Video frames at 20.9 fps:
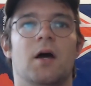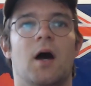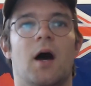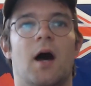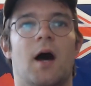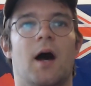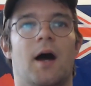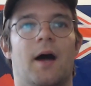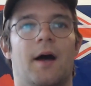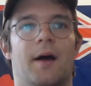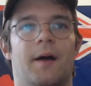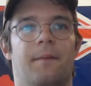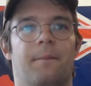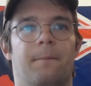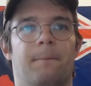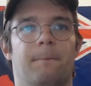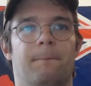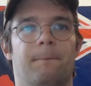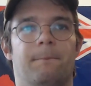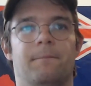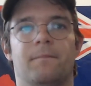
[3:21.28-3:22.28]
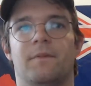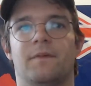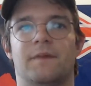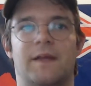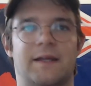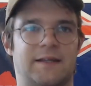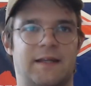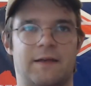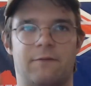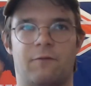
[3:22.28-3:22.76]

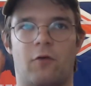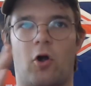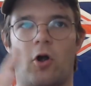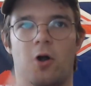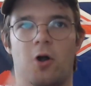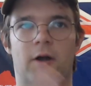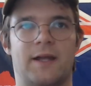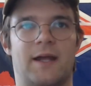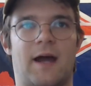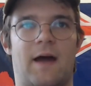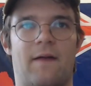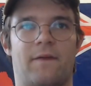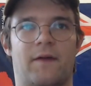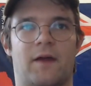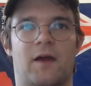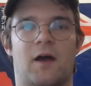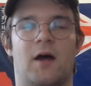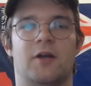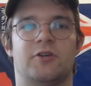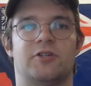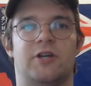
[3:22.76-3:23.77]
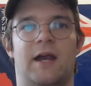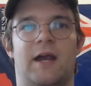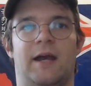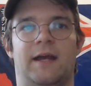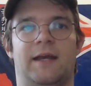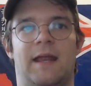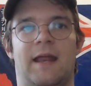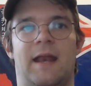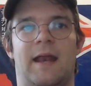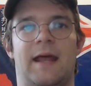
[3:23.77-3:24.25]
Like they've already gotten the
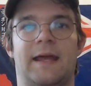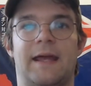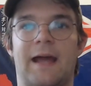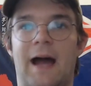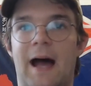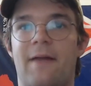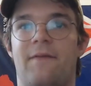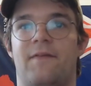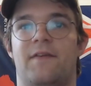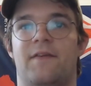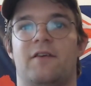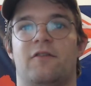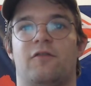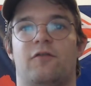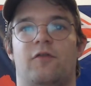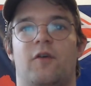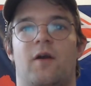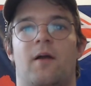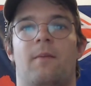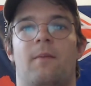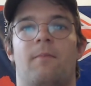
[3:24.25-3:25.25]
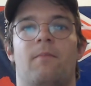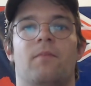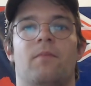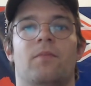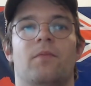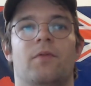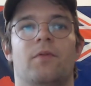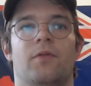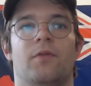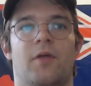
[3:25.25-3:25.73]
contract, and I got this
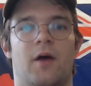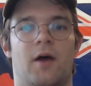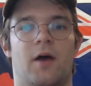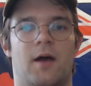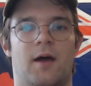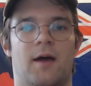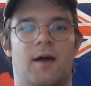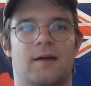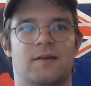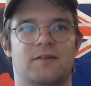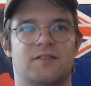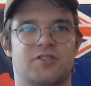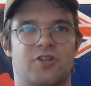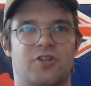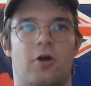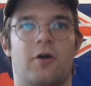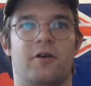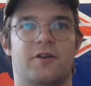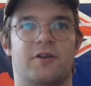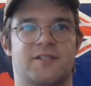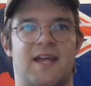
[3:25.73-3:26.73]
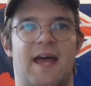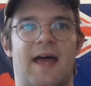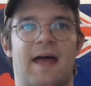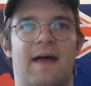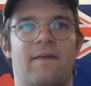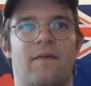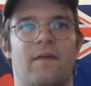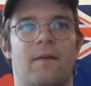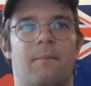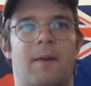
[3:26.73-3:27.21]
from the starter
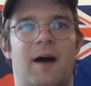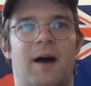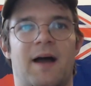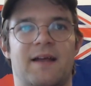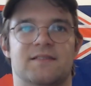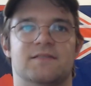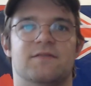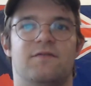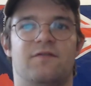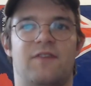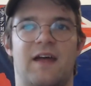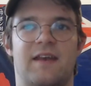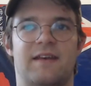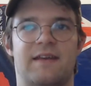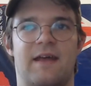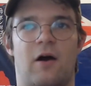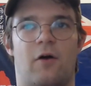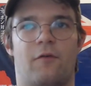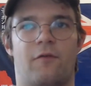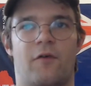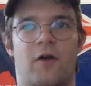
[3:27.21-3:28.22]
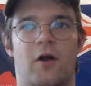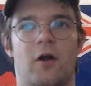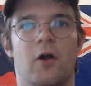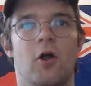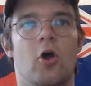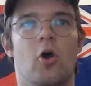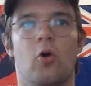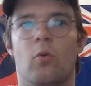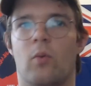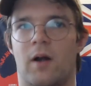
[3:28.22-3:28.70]
set in the Mines of Phandelver,
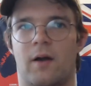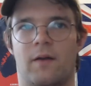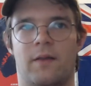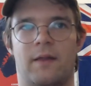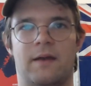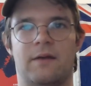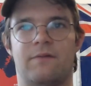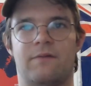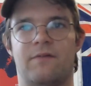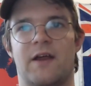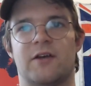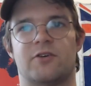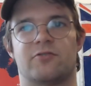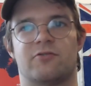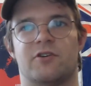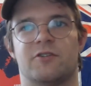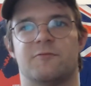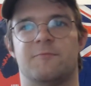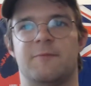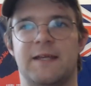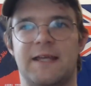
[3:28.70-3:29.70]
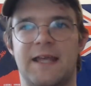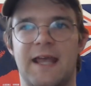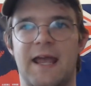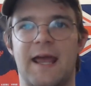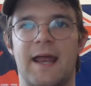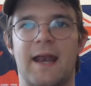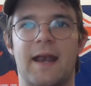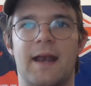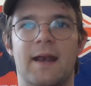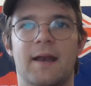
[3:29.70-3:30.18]
where the adventurers
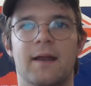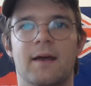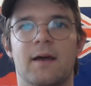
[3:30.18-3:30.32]
begin